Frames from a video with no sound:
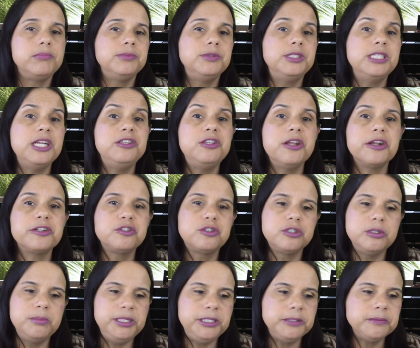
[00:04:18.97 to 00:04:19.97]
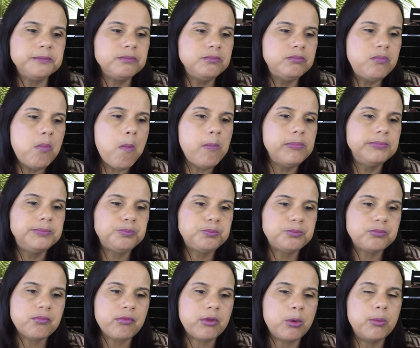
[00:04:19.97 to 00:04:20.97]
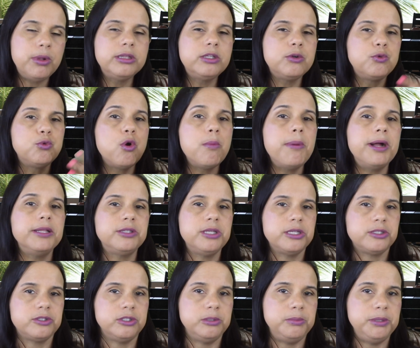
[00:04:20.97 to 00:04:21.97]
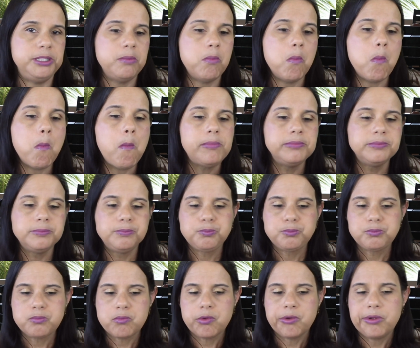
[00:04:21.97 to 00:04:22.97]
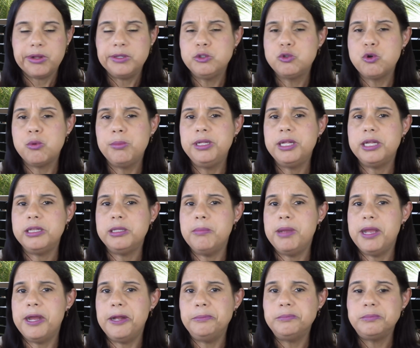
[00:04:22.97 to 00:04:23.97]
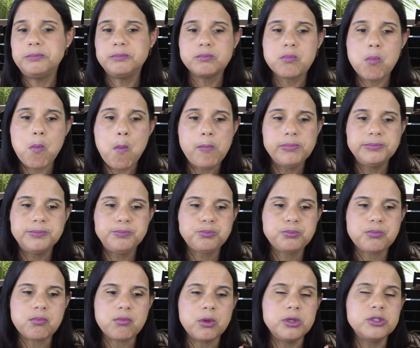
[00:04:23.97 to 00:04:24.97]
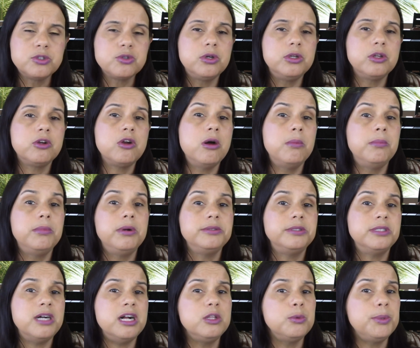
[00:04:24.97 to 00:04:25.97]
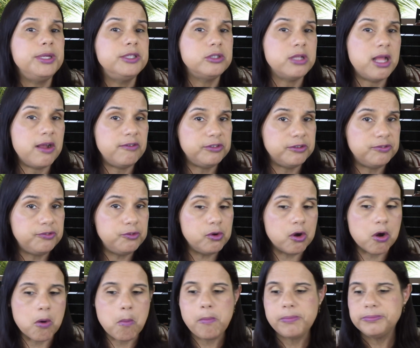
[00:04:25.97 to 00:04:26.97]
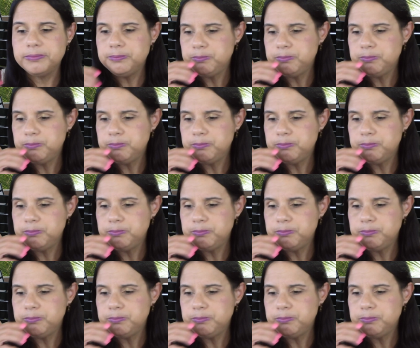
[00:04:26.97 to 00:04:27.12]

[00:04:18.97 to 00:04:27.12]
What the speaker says: They texted me, well, the robot texted me and told me that the man was going to come all the way till after 4.